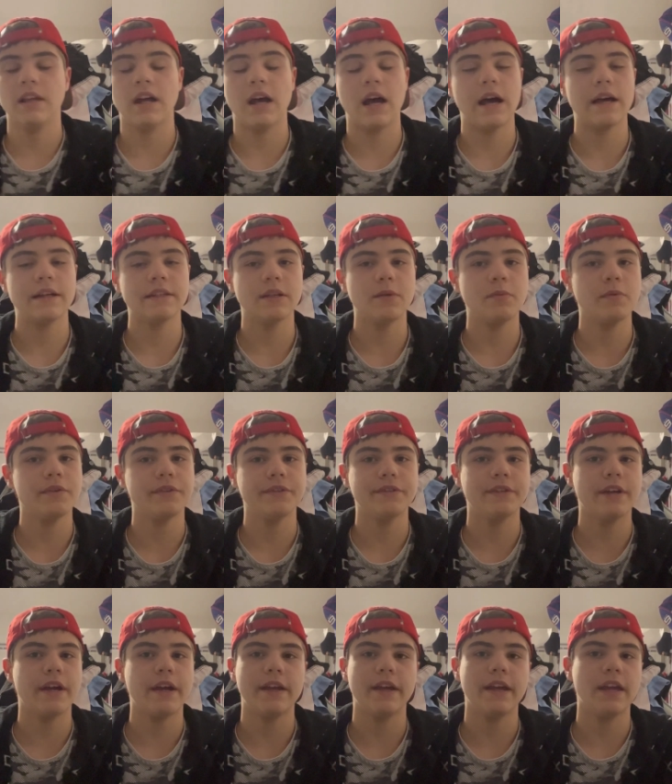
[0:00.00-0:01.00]
And I will
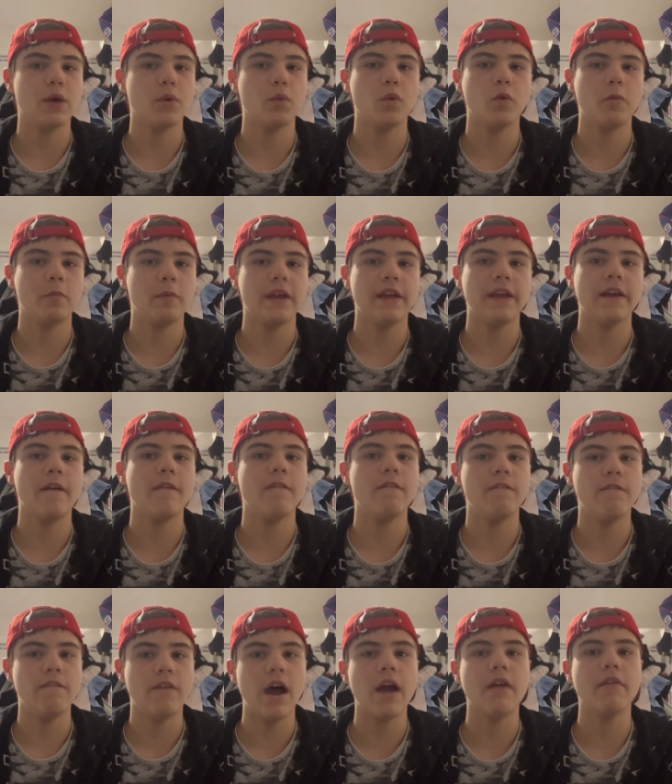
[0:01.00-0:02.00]
say it will be a
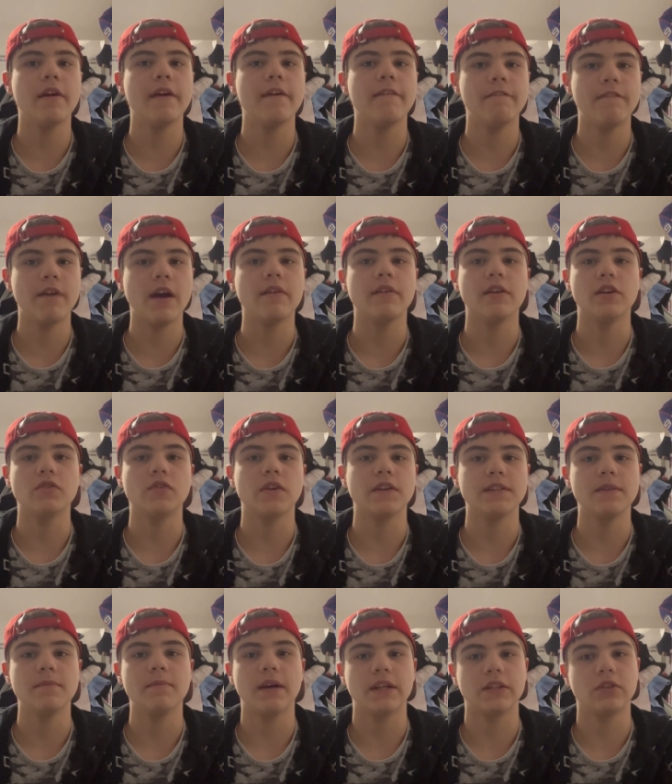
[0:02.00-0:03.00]
very, very
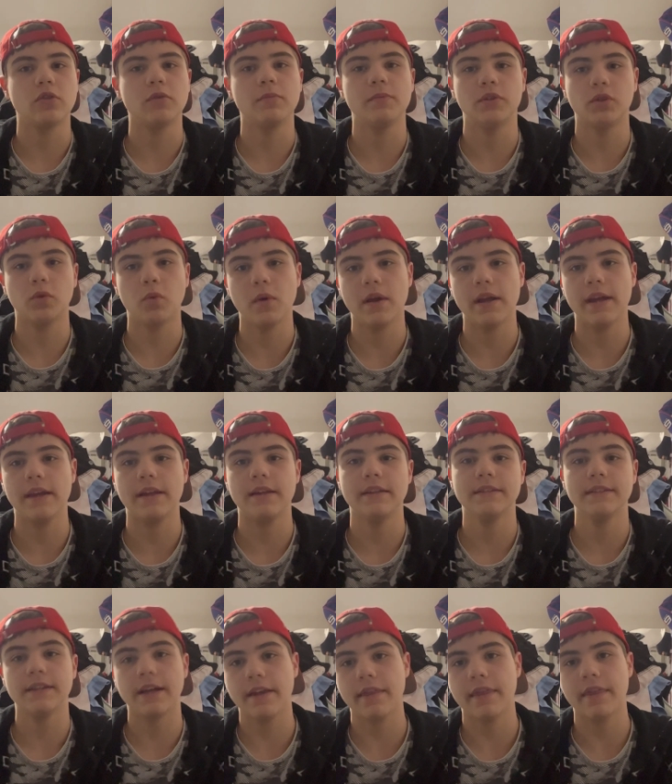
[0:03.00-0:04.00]
interesting battle between
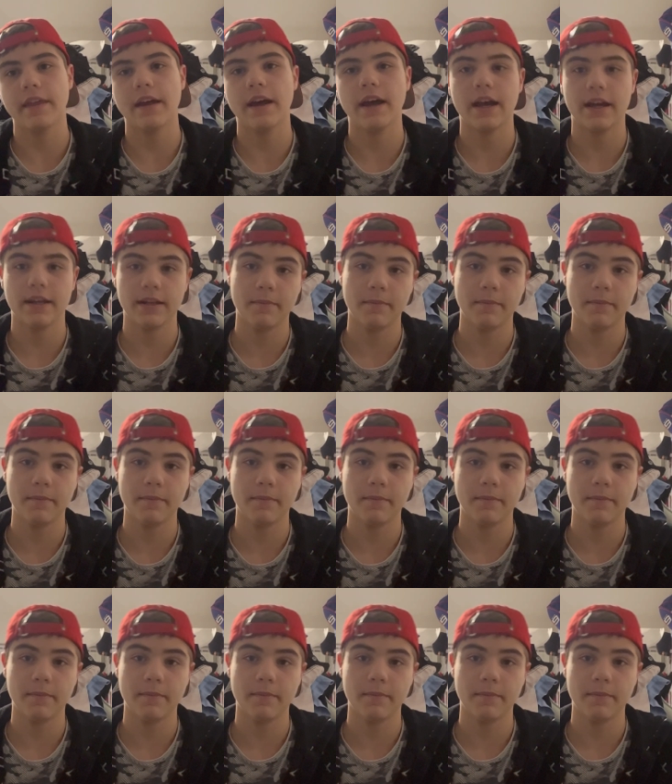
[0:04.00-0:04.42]
Sainz and